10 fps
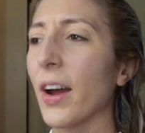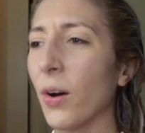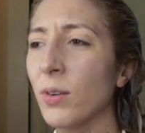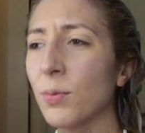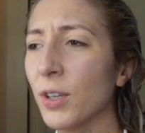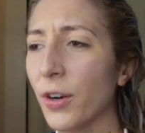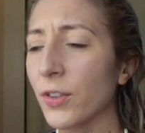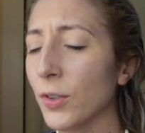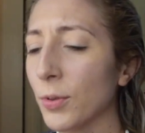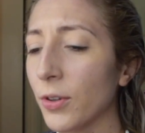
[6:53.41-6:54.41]
I always want to
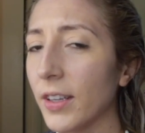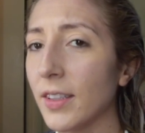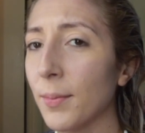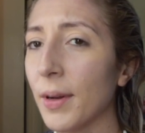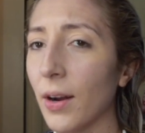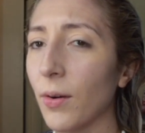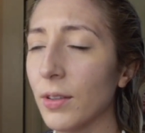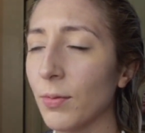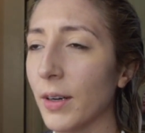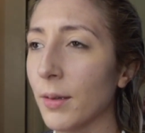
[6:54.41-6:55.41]
go super crazy, but I
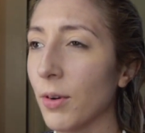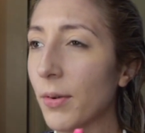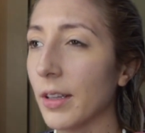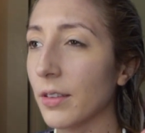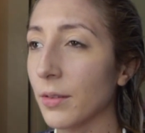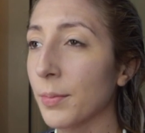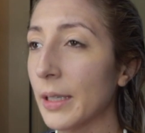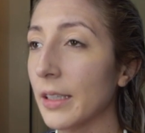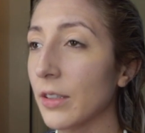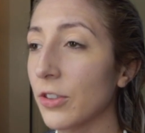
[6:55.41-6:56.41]
always wind up going a little
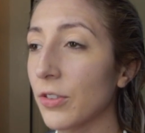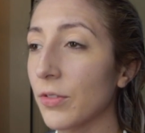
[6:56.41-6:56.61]
bit